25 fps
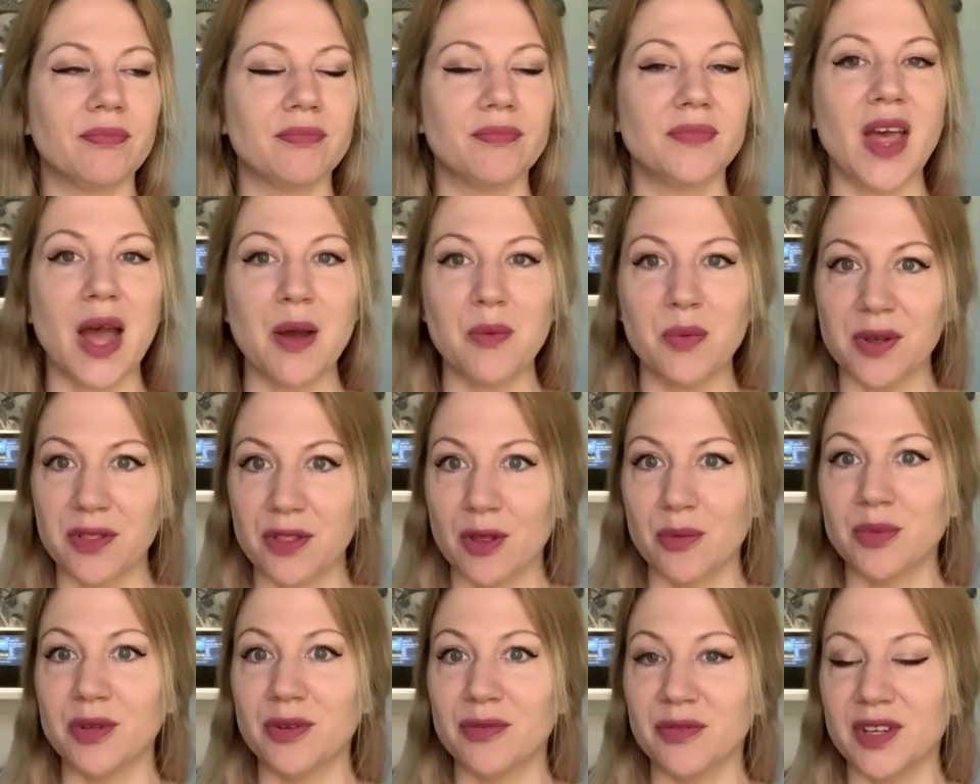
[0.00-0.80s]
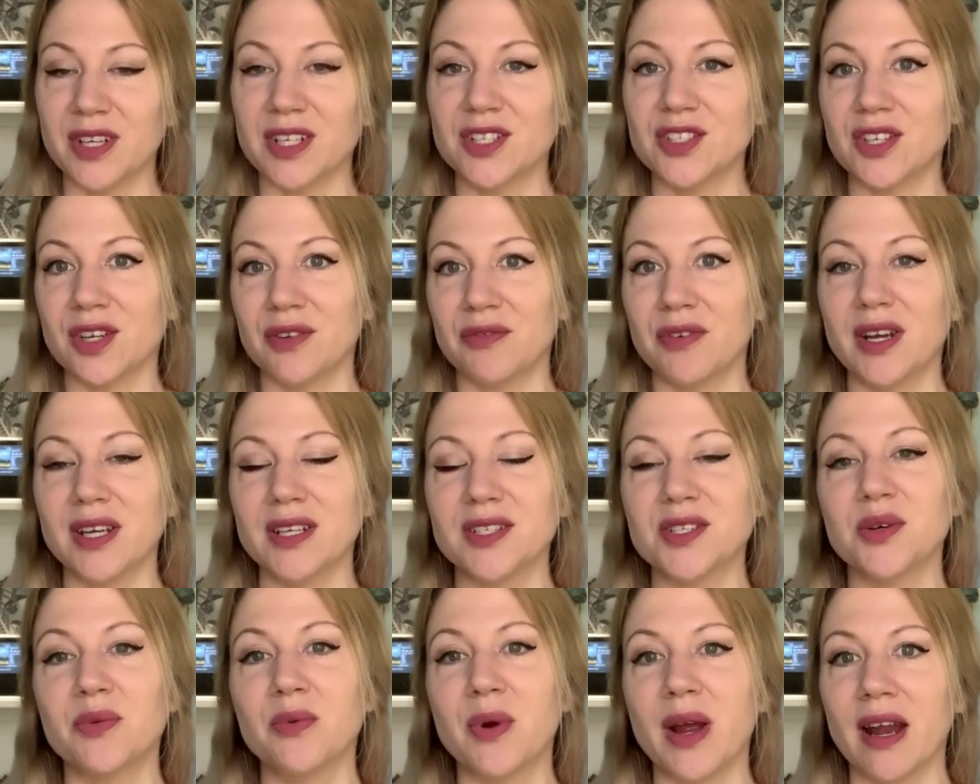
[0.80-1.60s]
that way they'll be finished and ready
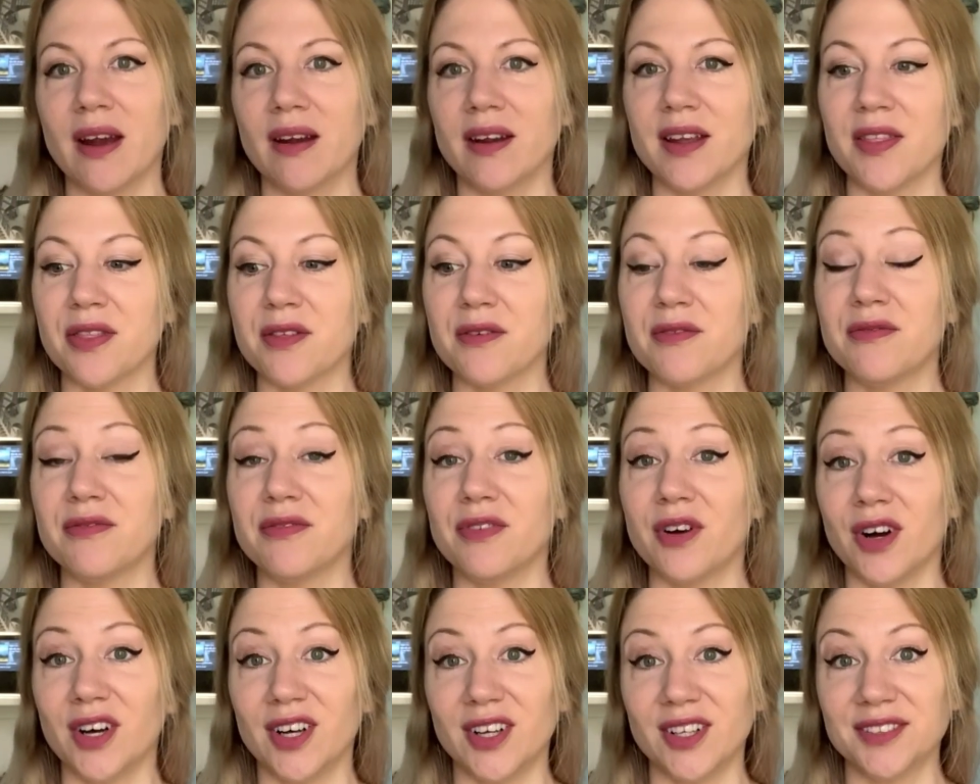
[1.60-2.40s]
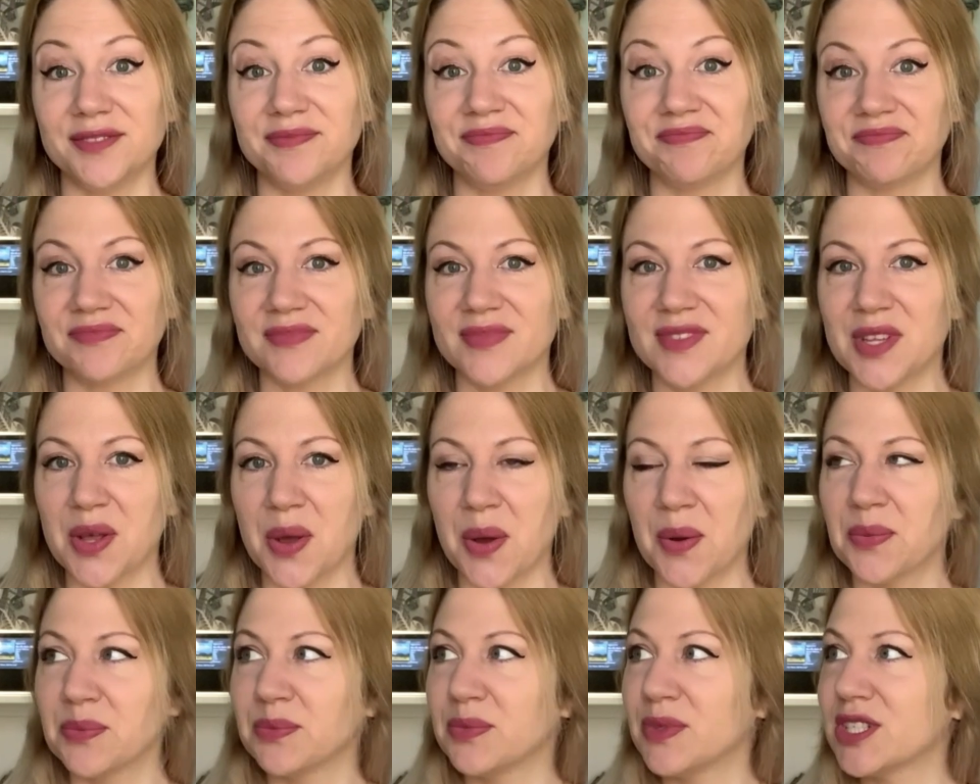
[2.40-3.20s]
to wear in the fall.
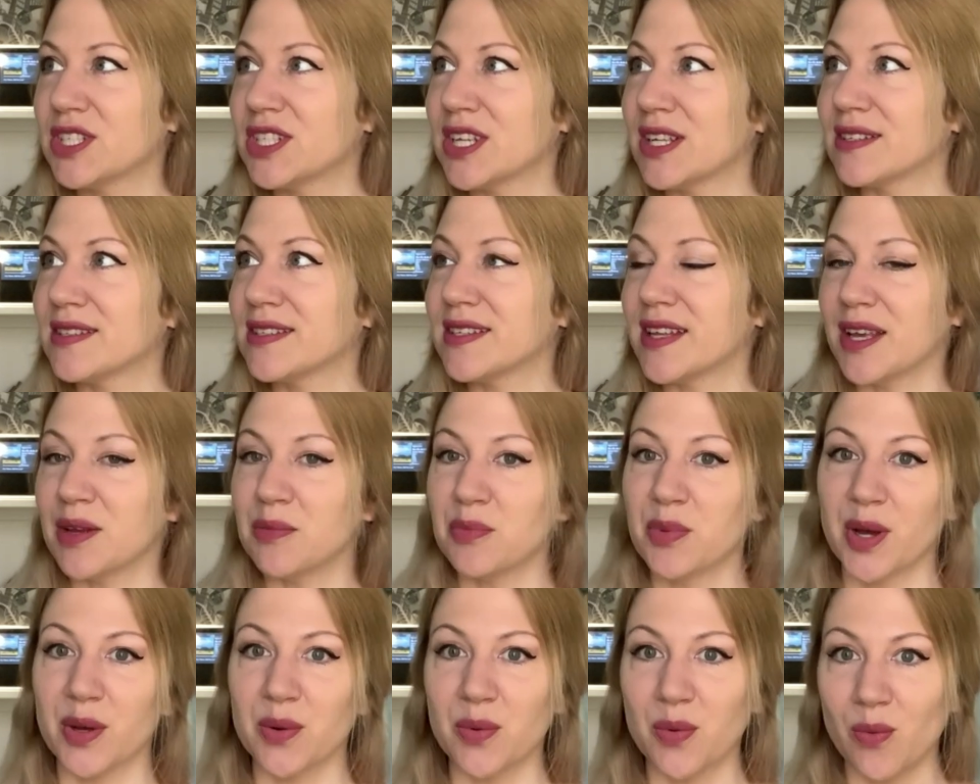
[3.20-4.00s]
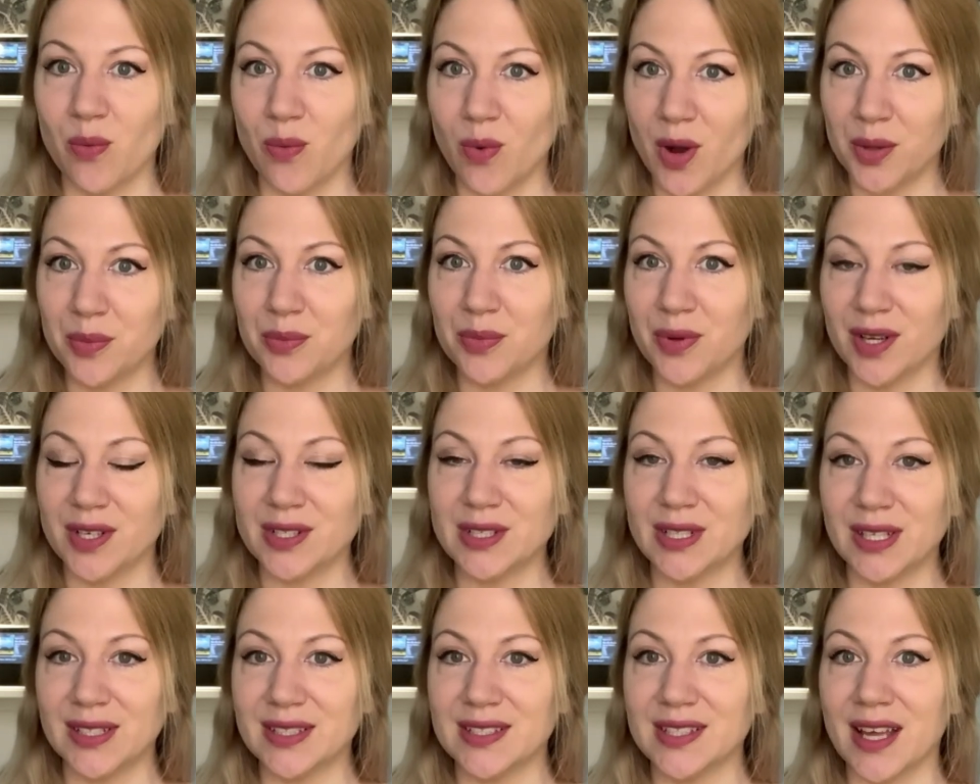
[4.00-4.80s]
So we shall see, but 1
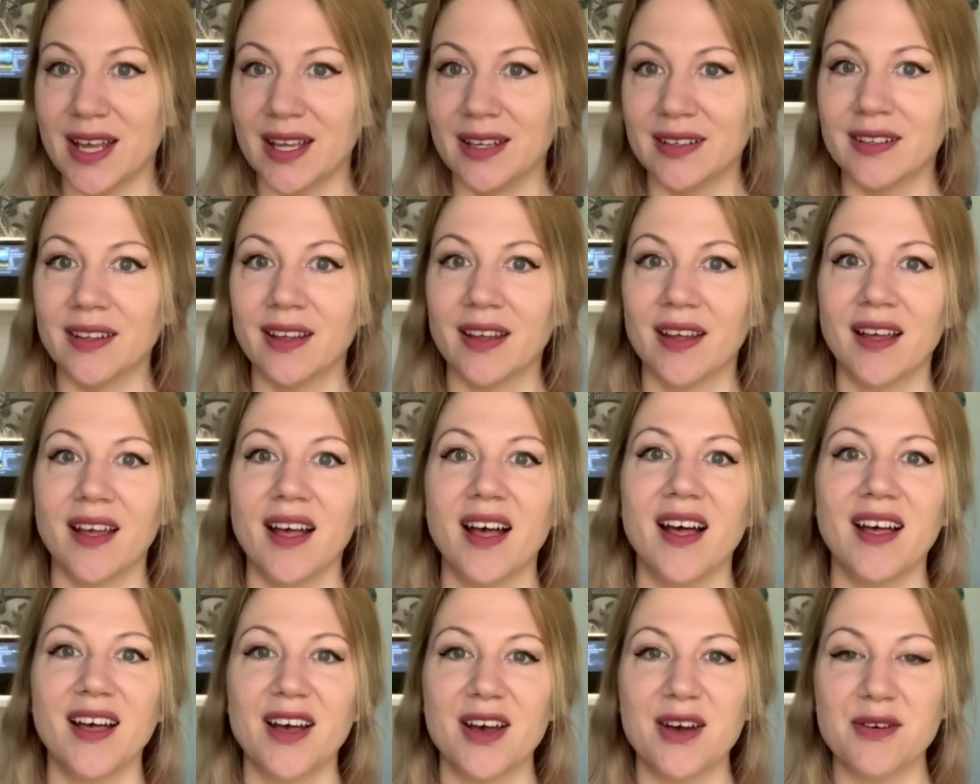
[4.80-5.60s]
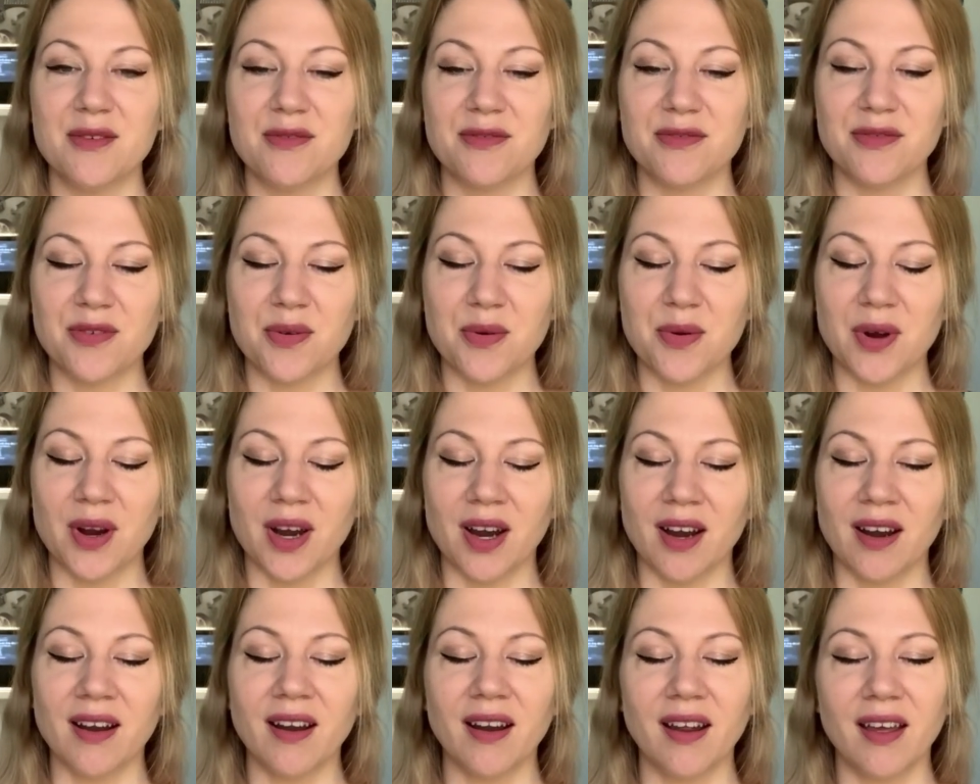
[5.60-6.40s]
project done
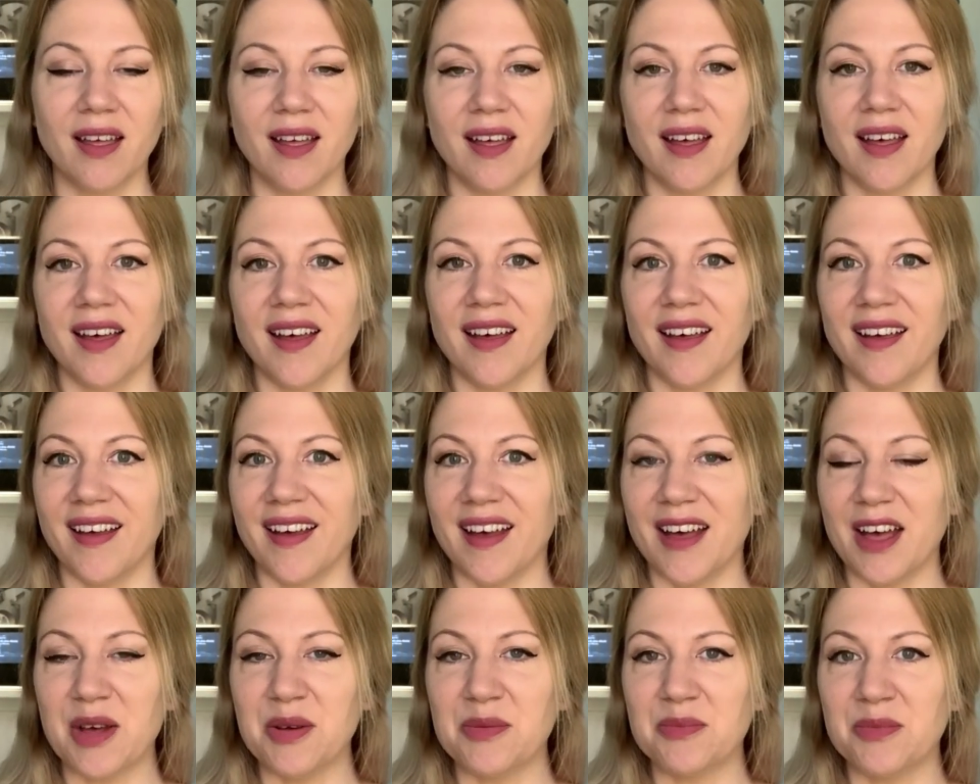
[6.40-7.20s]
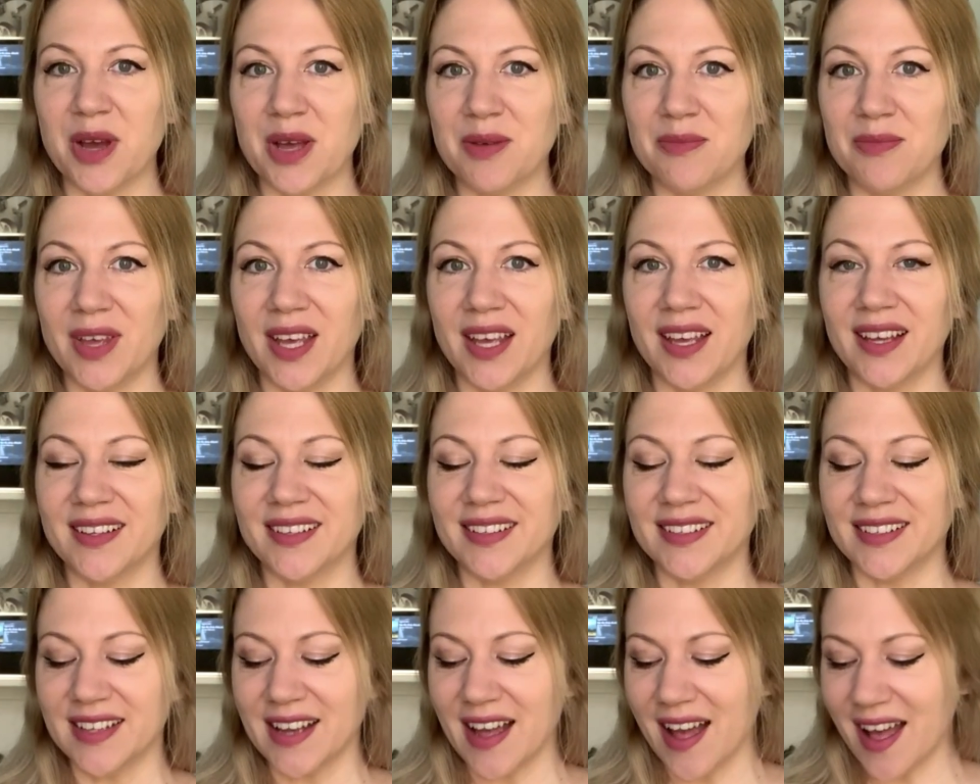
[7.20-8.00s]
for my Make
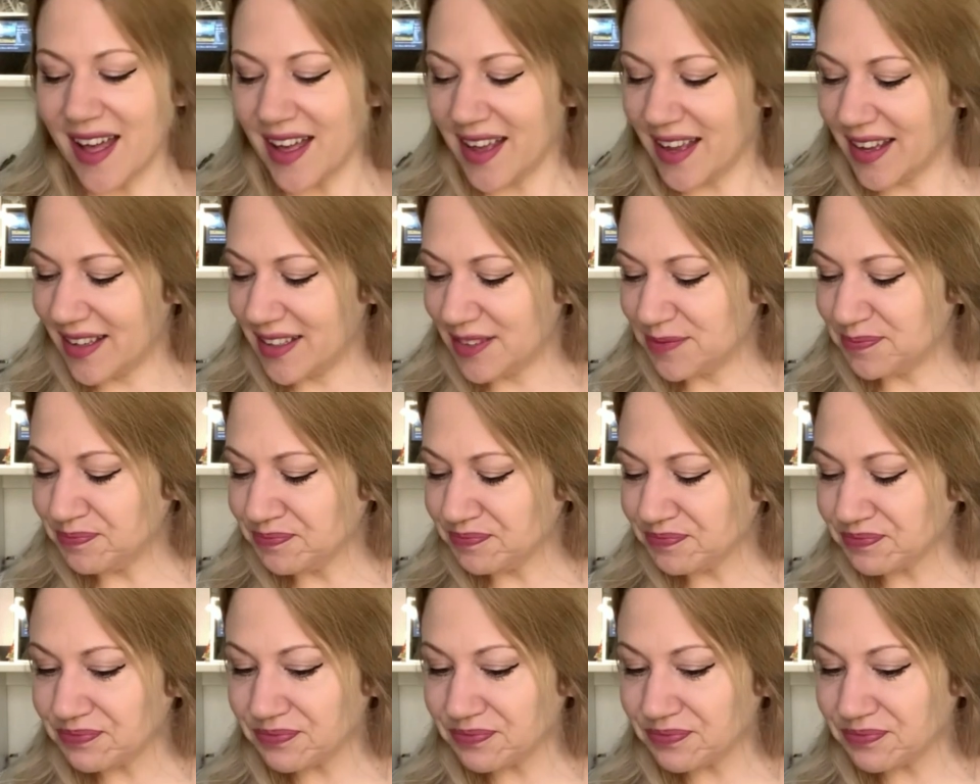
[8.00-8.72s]
9.